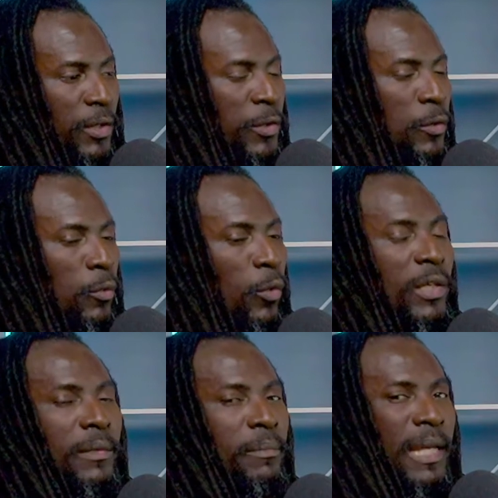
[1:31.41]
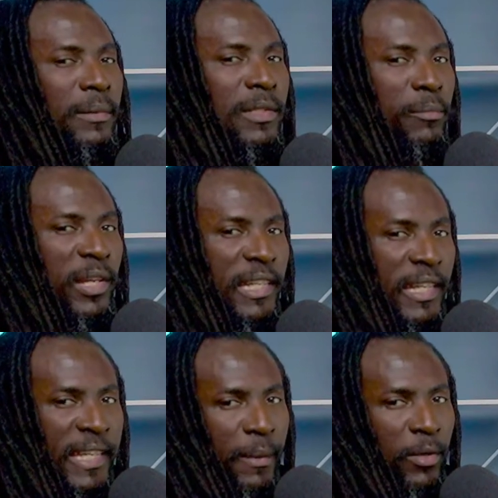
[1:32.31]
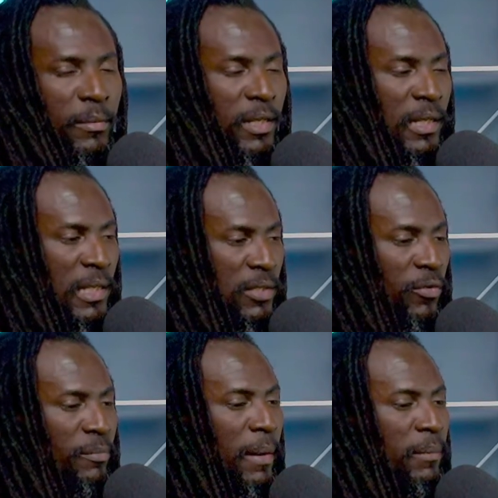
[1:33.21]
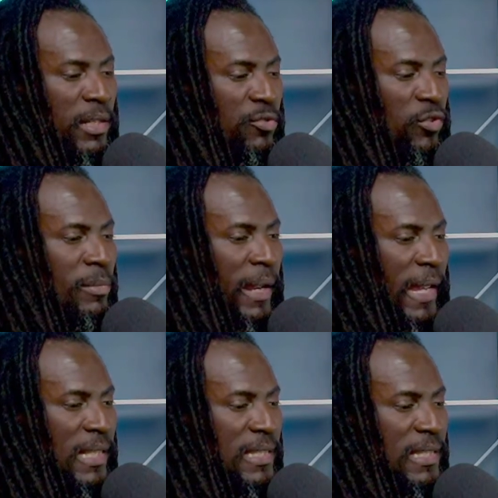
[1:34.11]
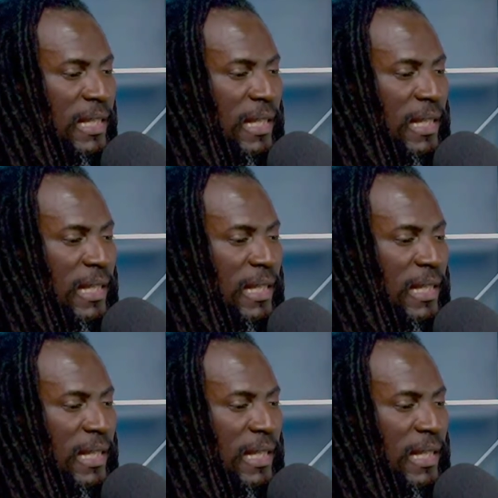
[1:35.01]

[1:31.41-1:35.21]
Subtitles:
you wouldn't be able to bring in the camera, because remember, the Streamer X